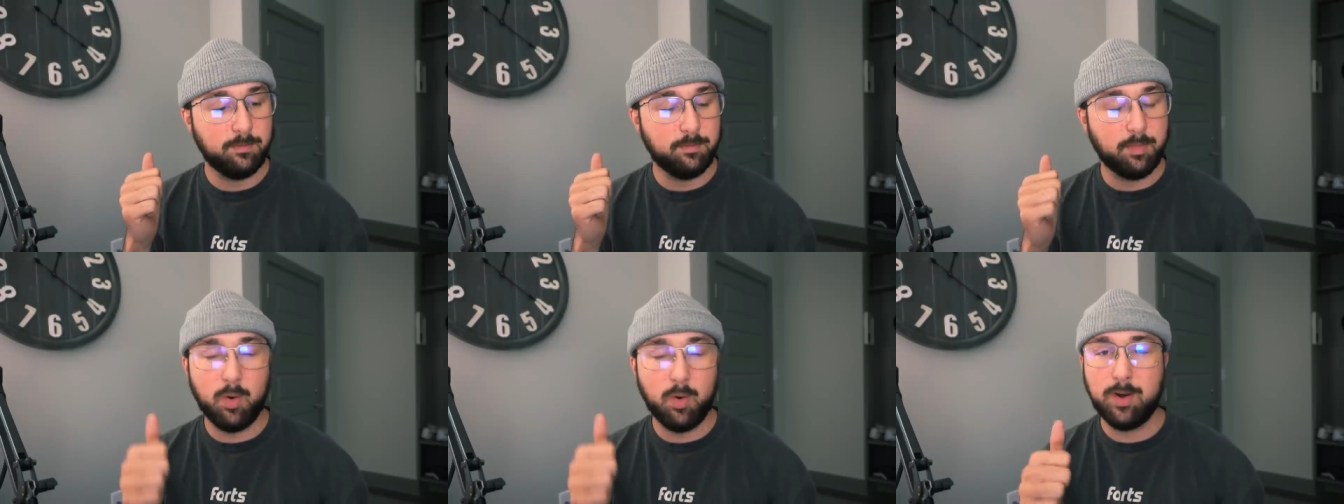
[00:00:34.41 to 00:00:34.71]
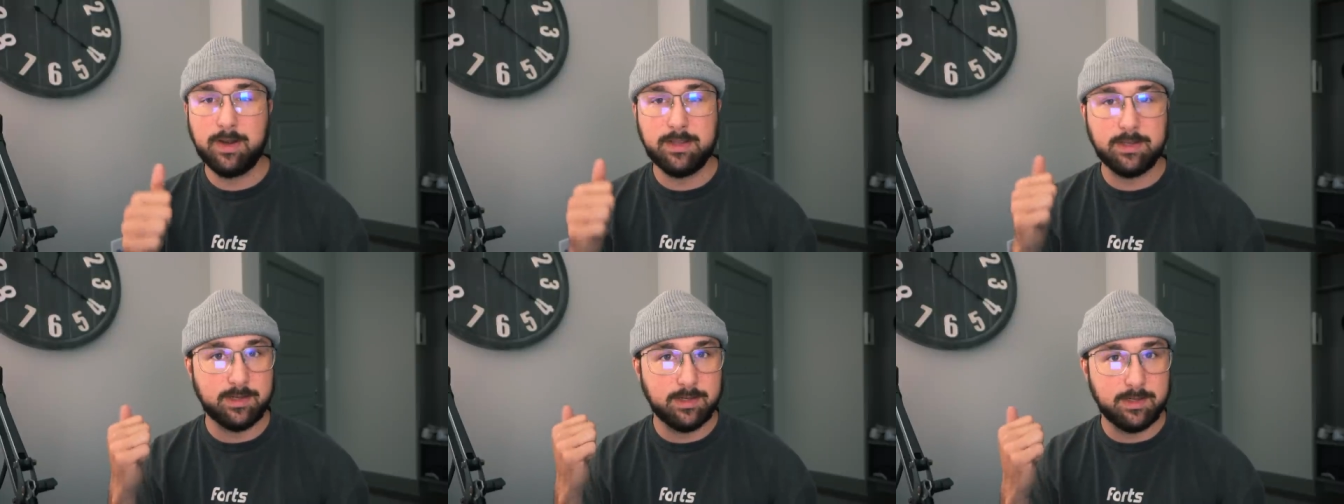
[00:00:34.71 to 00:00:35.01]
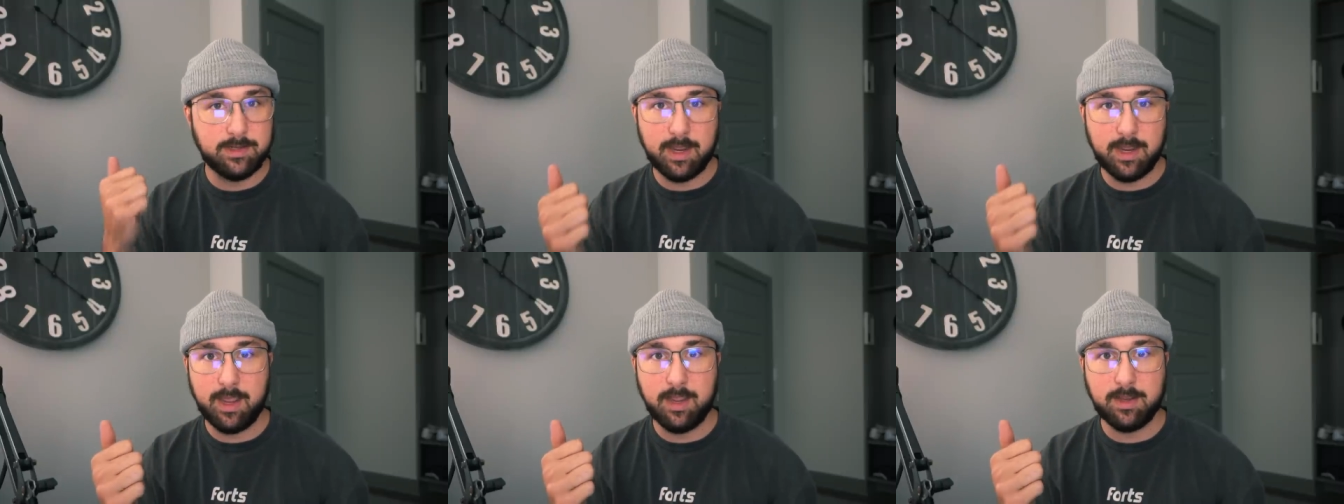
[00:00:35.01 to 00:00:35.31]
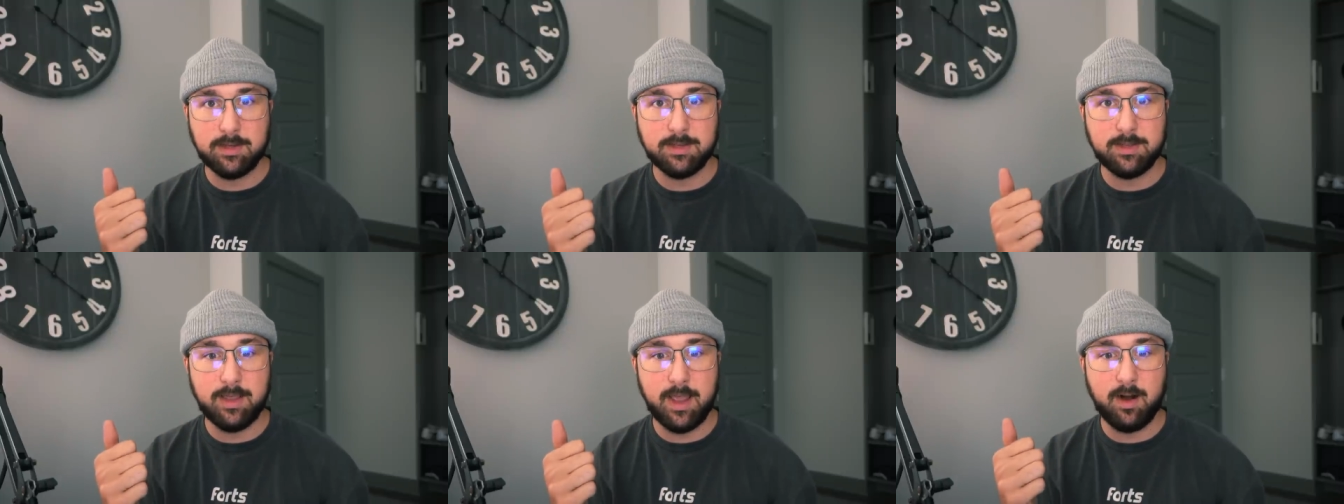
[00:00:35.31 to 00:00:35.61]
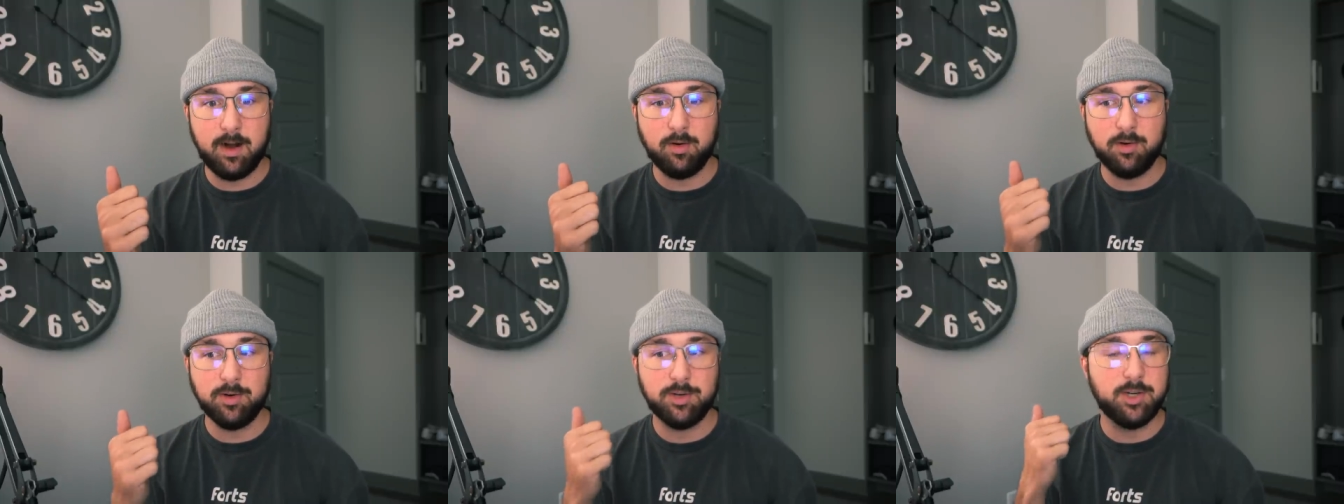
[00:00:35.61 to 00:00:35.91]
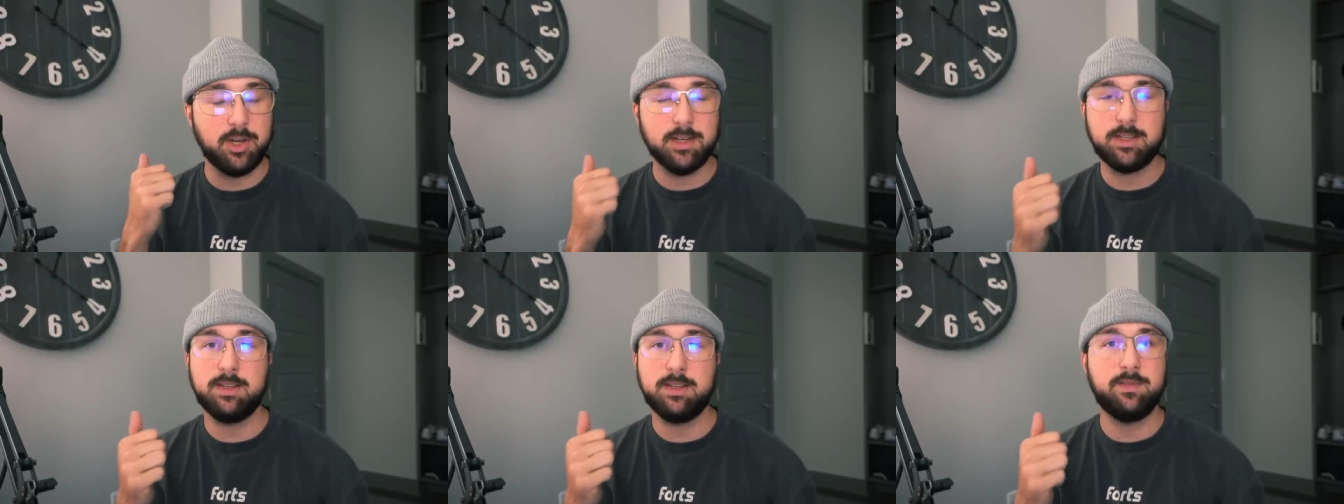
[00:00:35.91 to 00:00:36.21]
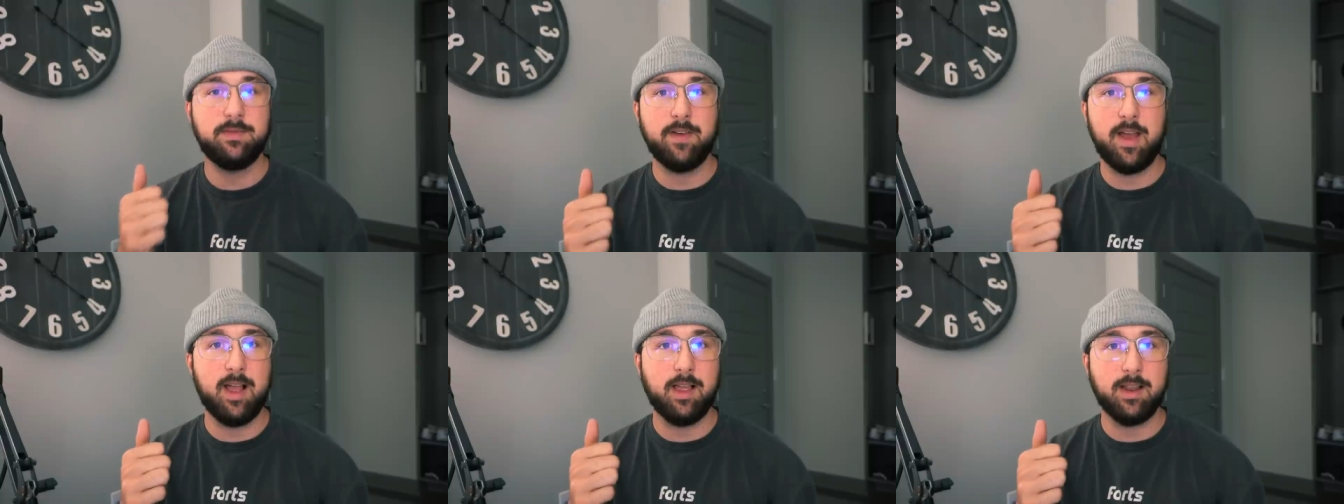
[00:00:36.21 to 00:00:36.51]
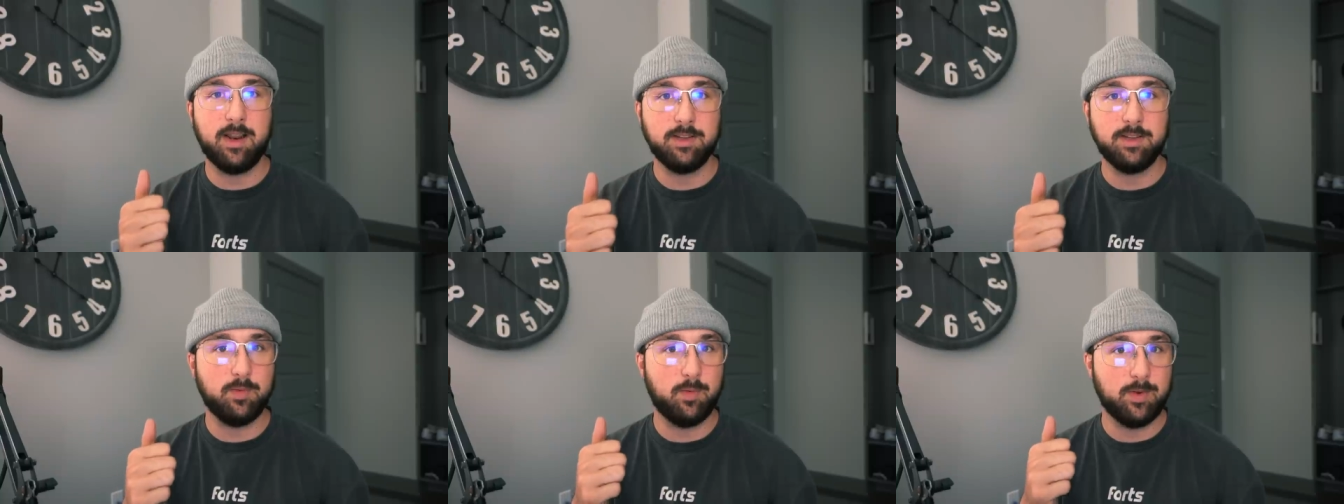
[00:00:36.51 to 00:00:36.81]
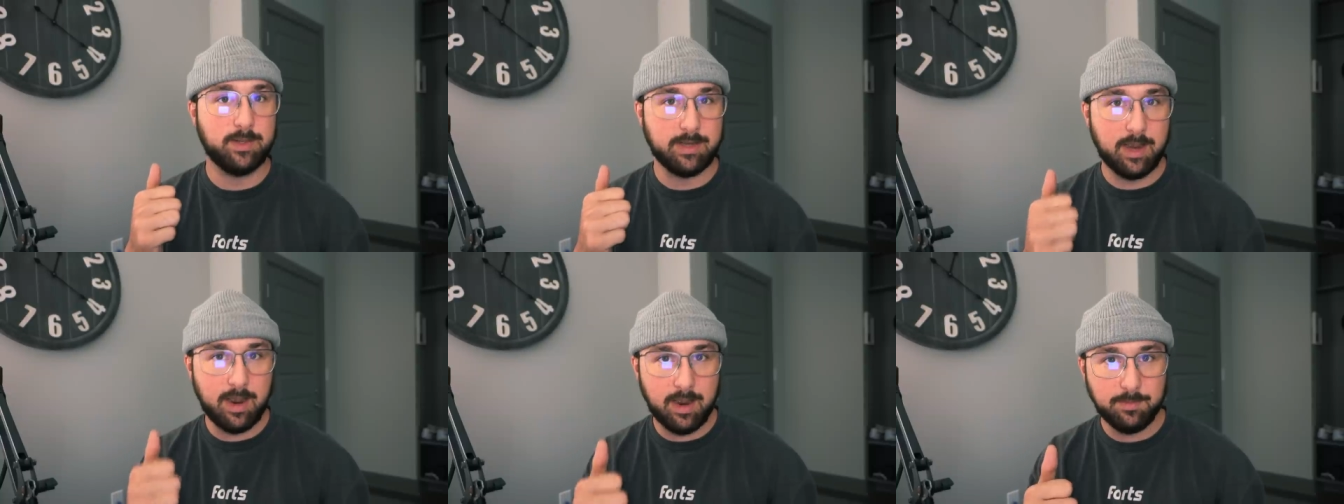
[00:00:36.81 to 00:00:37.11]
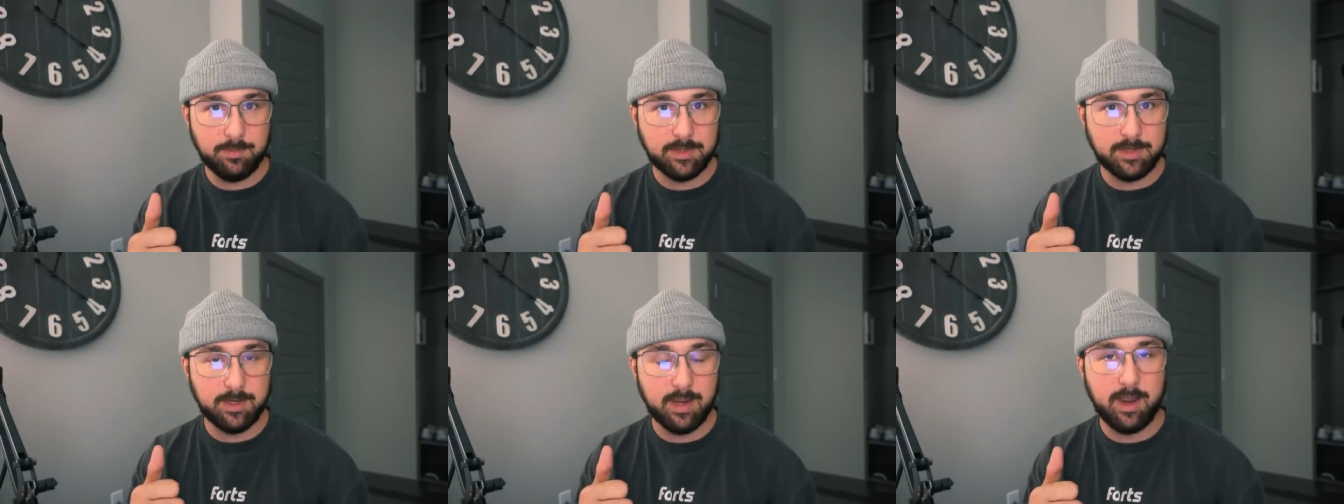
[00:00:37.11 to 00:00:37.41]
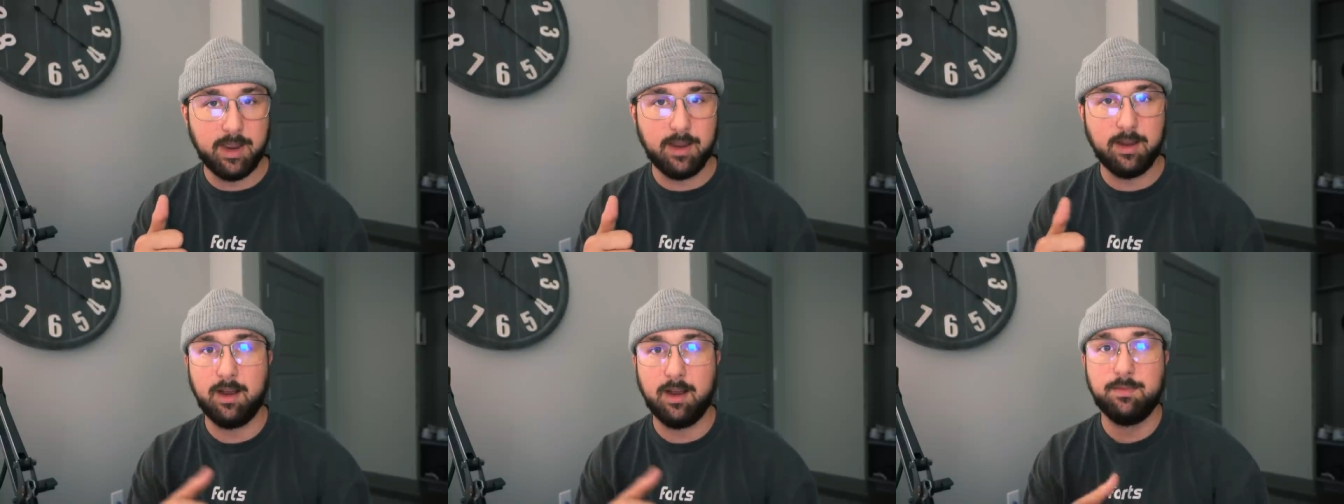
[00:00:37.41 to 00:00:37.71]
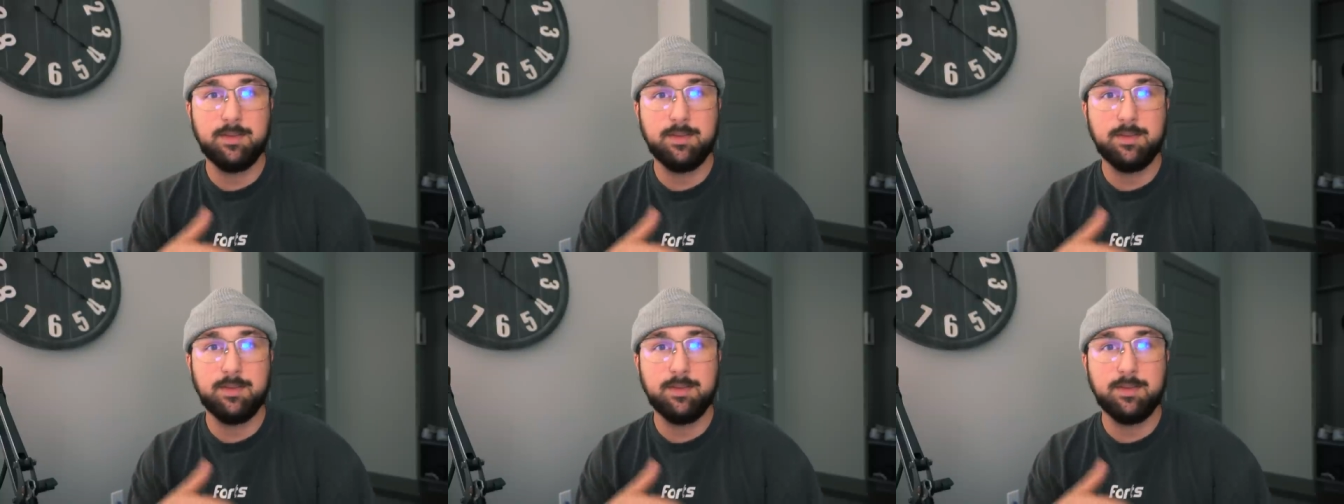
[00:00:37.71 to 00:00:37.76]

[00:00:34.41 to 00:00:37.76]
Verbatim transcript: points and takes that are just as valid as the ones I'm saying.